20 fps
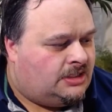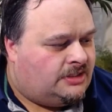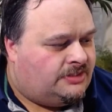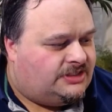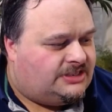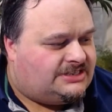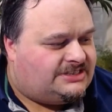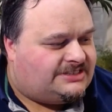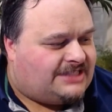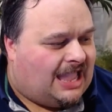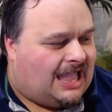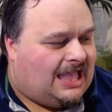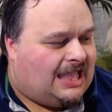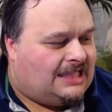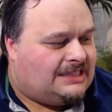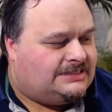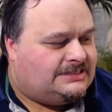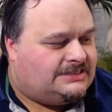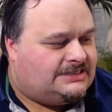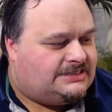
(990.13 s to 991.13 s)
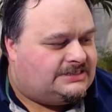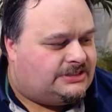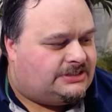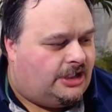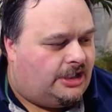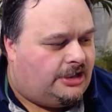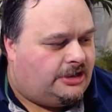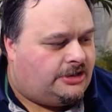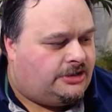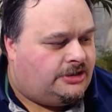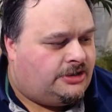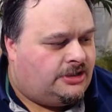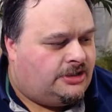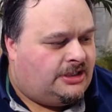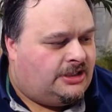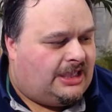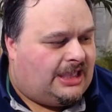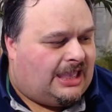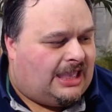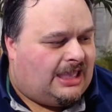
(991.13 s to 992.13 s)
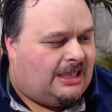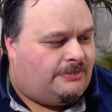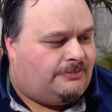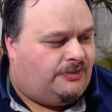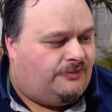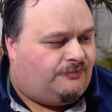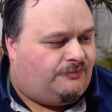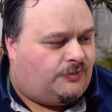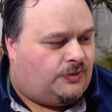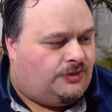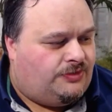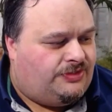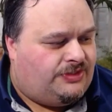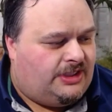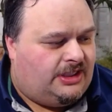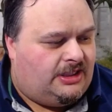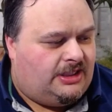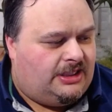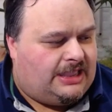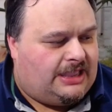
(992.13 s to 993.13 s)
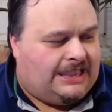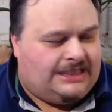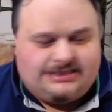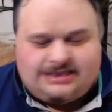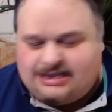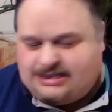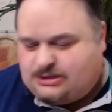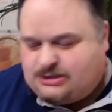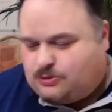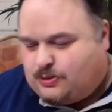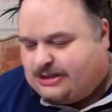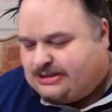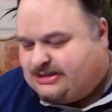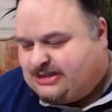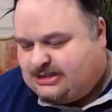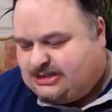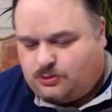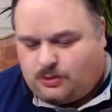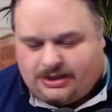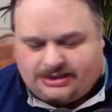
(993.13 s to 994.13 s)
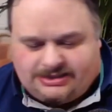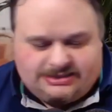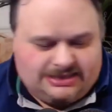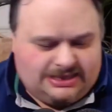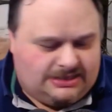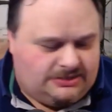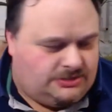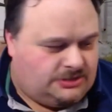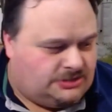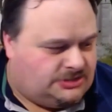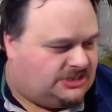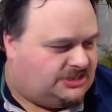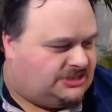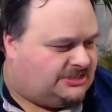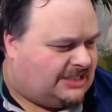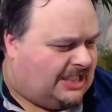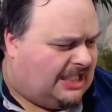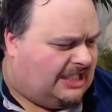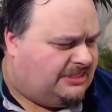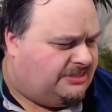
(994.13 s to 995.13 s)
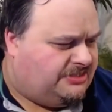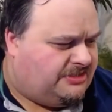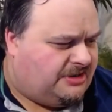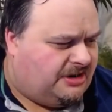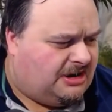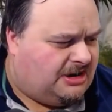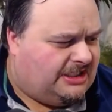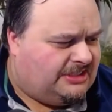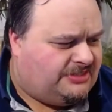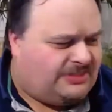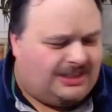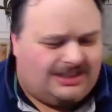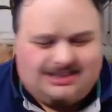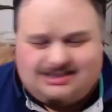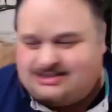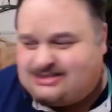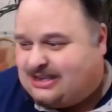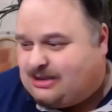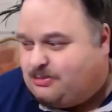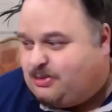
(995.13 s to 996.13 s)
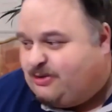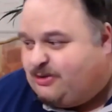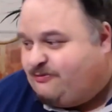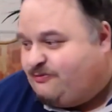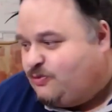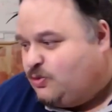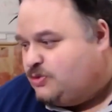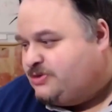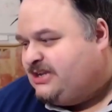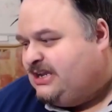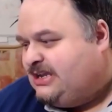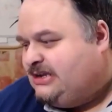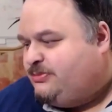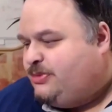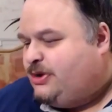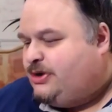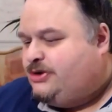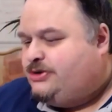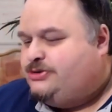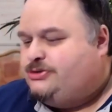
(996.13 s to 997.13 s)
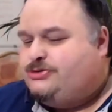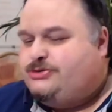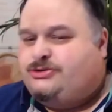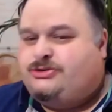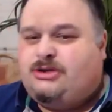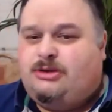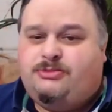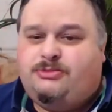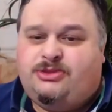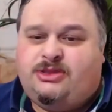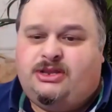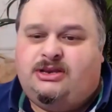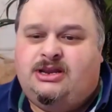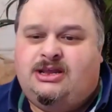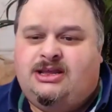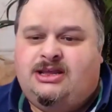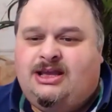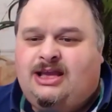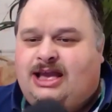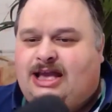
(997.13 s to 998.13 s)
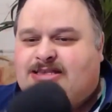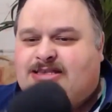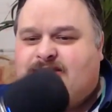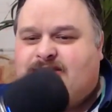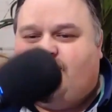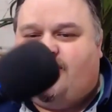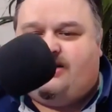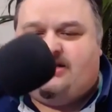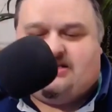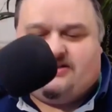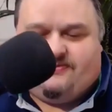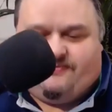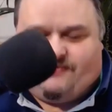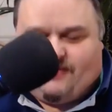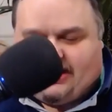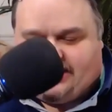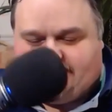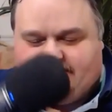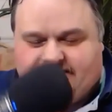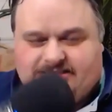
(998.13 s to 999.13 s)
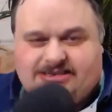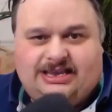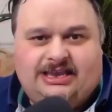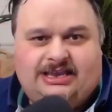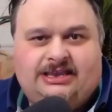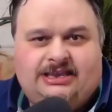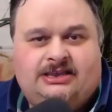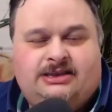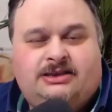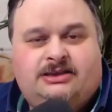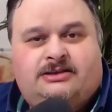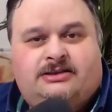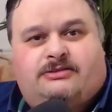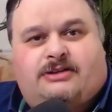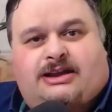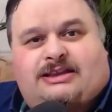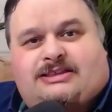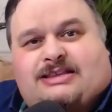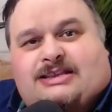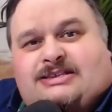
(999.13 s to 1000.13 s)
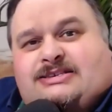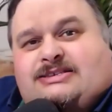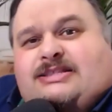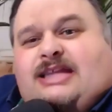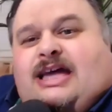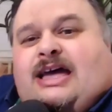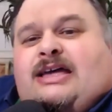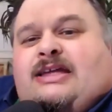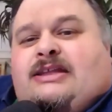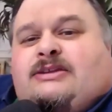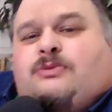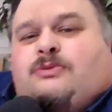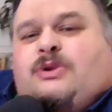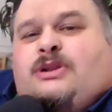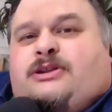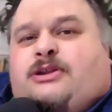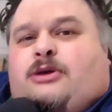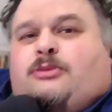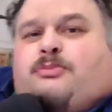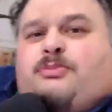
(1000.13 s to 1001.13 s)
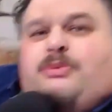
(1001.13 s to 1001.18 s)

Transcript: The stands now, for the AT2020, there's a stand there. I think it's like about £14 or something. It's not as fancy, right? This stand will not